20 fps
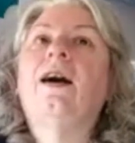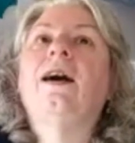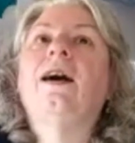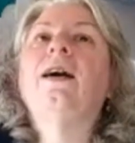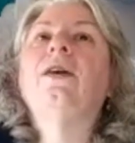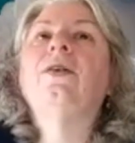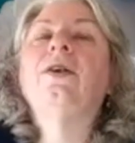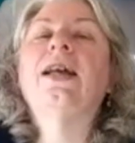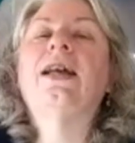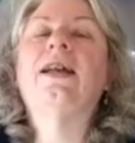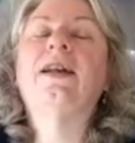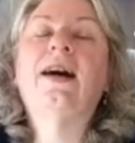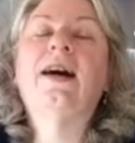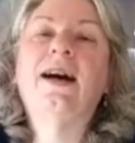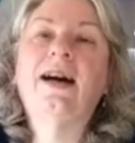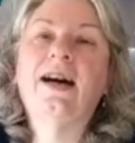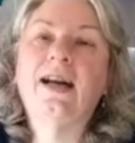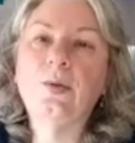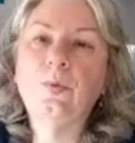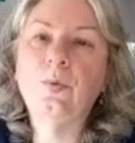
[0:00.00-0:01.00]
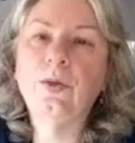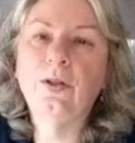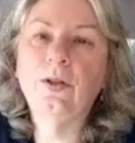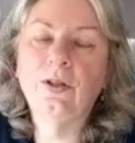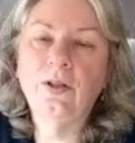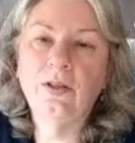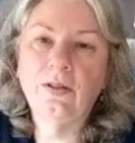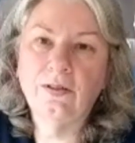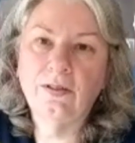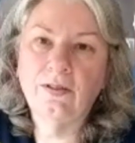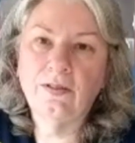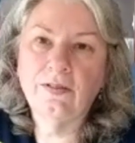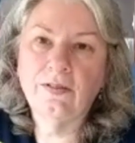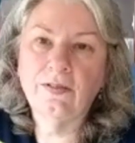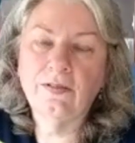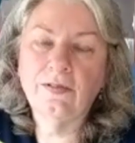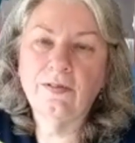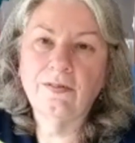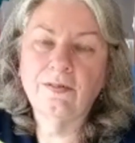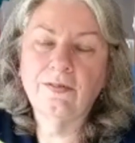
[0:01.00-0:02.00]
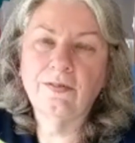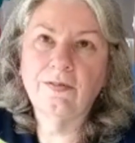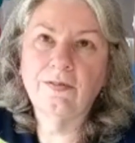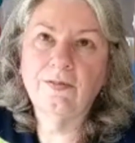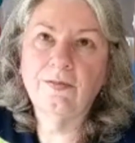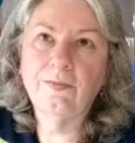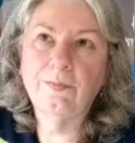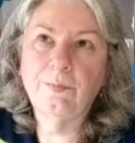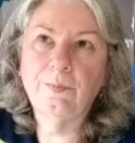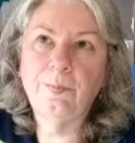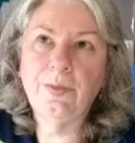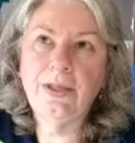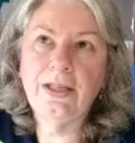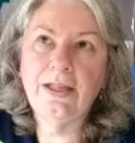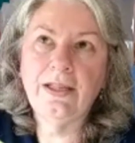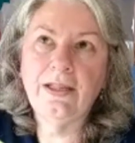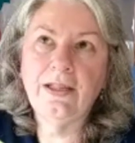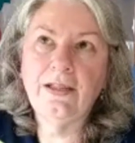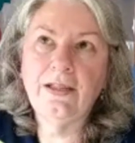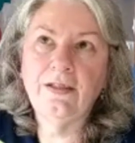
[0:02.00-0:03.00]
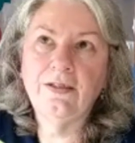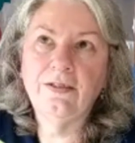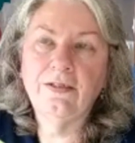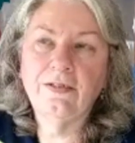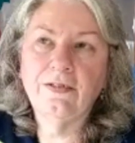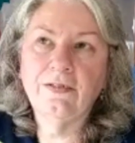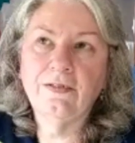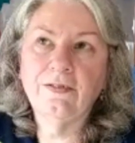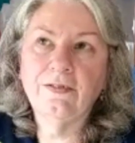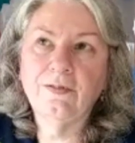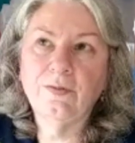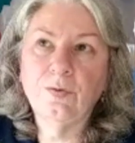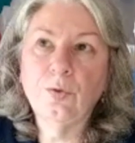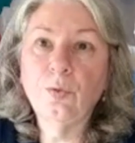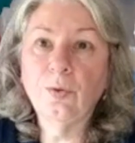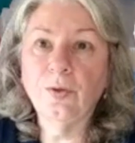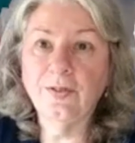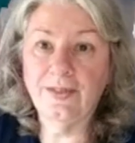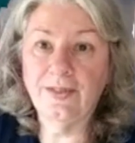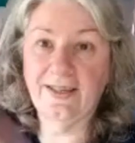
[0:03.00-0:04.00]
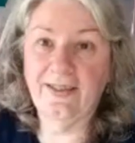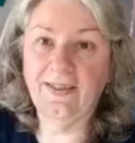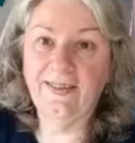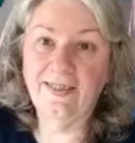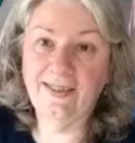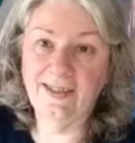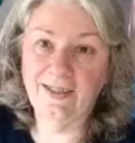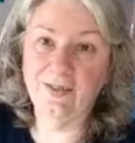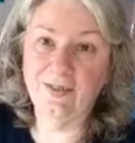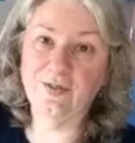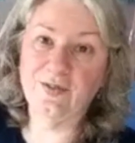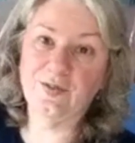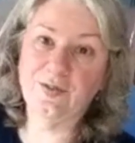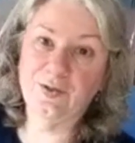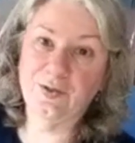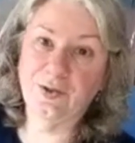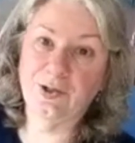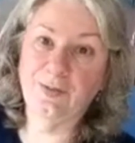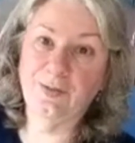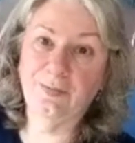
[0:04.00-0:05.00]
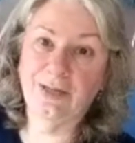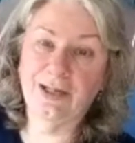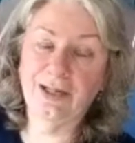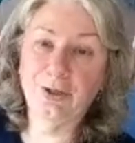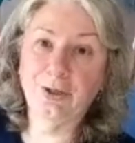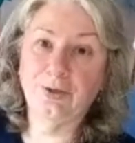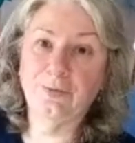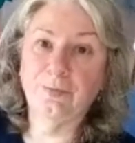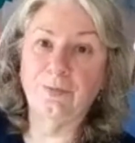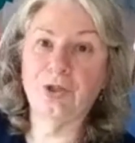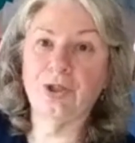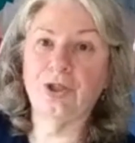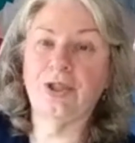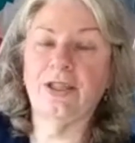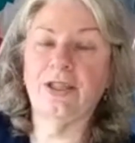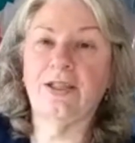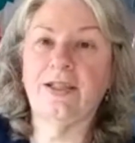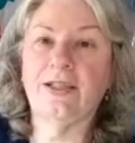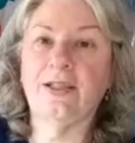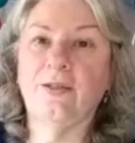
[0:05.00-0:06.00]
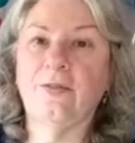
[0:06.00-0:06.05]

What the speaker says: Okay, I will be quilting this on my home machine, and of